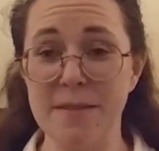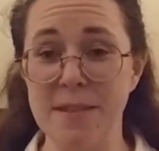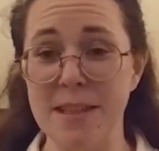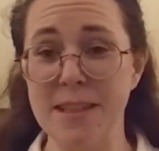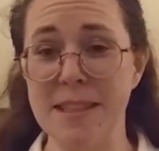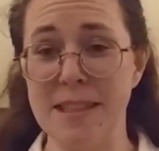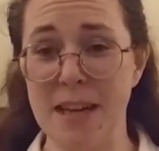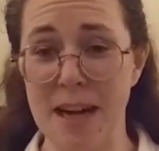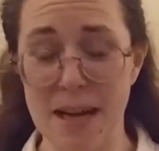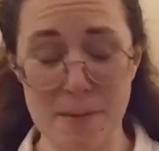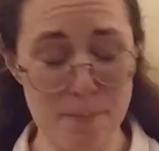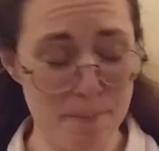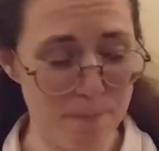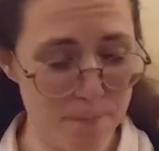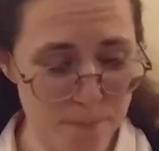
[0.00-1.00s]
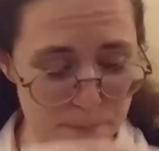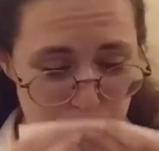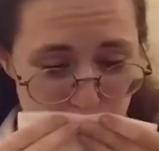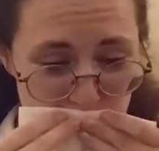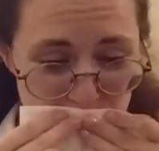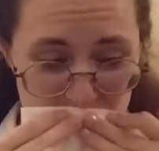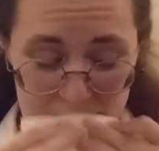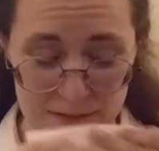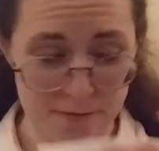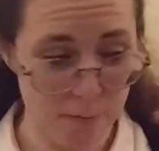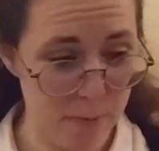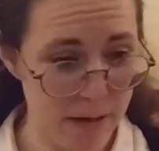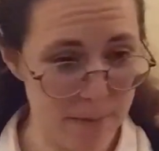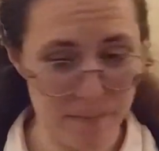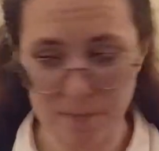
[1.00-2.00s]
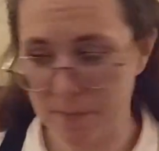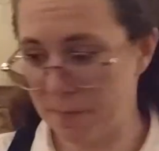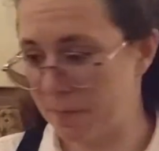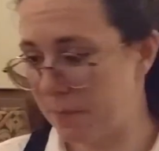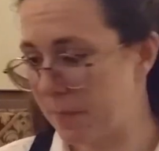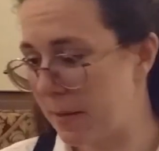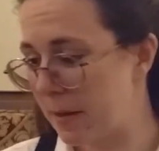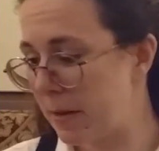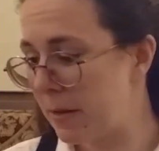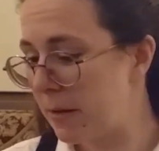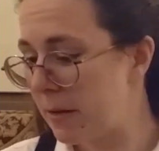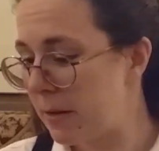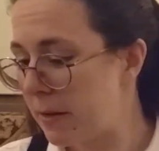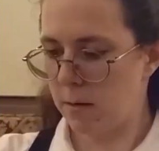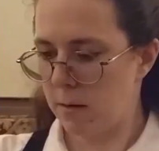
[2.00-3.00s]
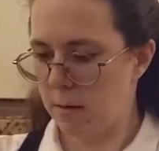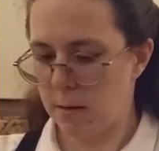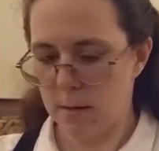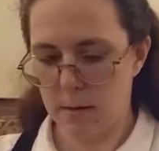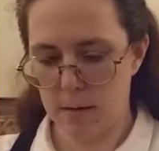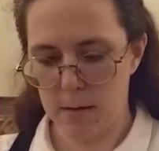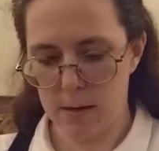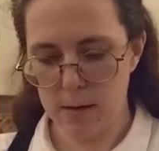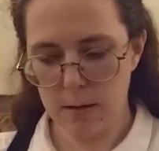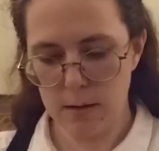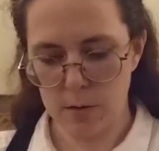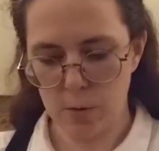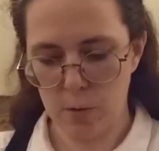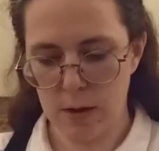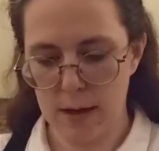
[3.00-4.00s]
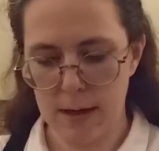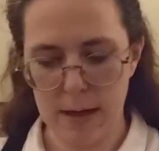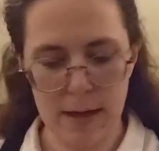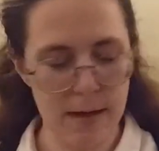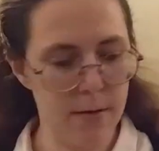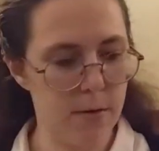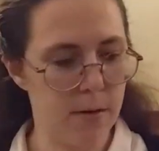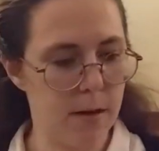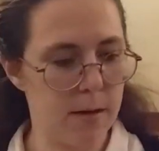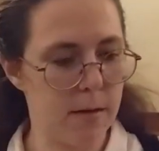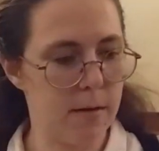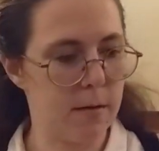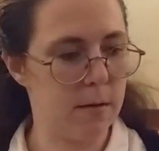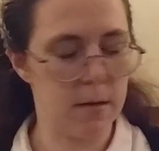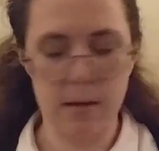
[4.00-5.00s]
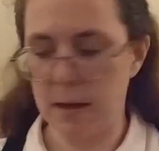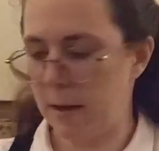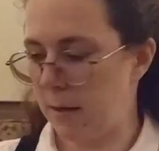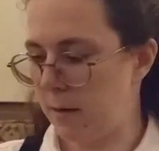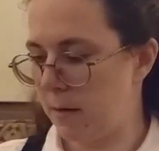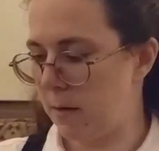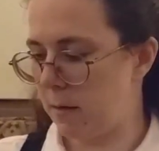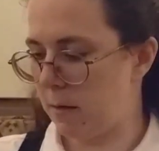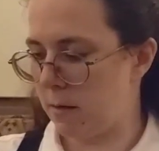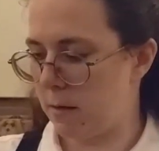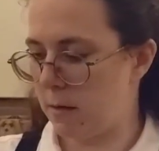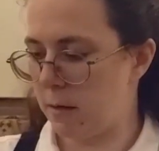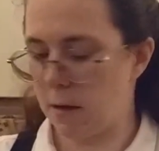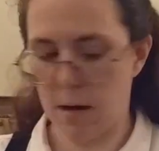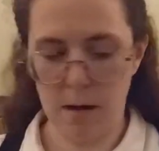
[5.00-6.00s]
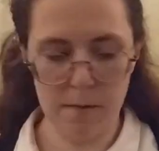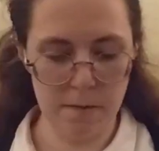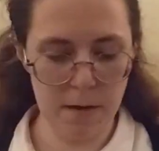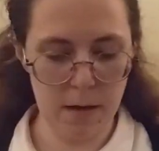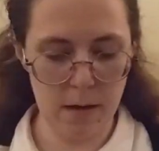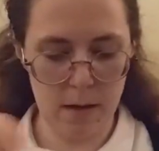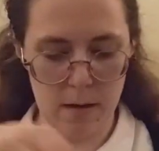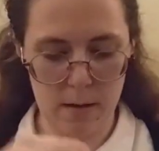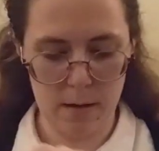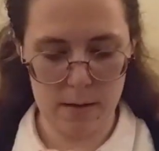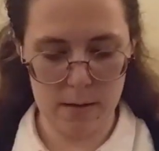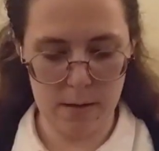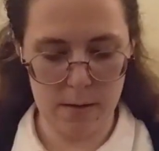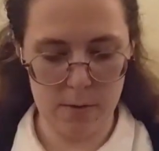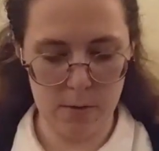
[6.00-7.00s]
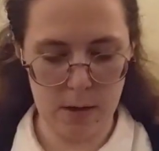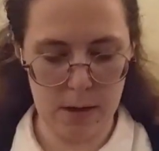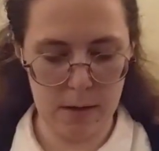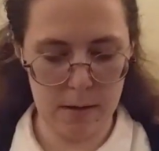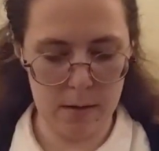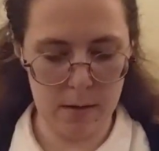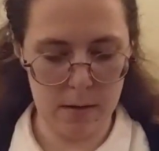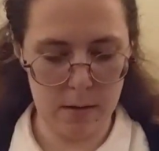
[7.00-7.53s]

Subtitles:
Definitely not. Not for me. And this is why I do not understand coffee as a drink.